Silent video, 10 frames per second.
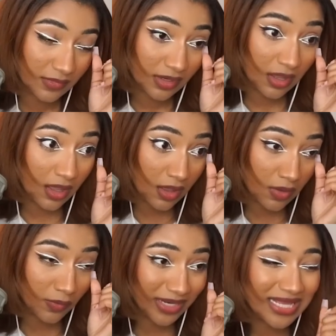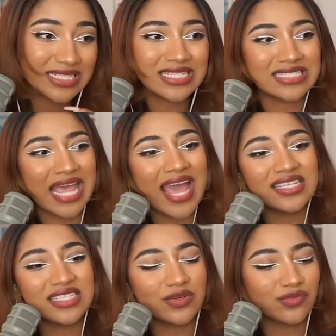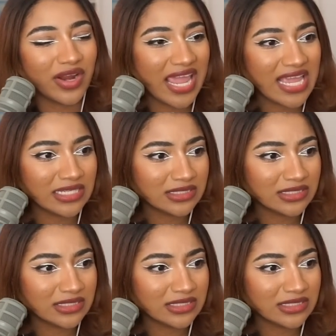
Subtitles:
Oh, what is this? Acid rain?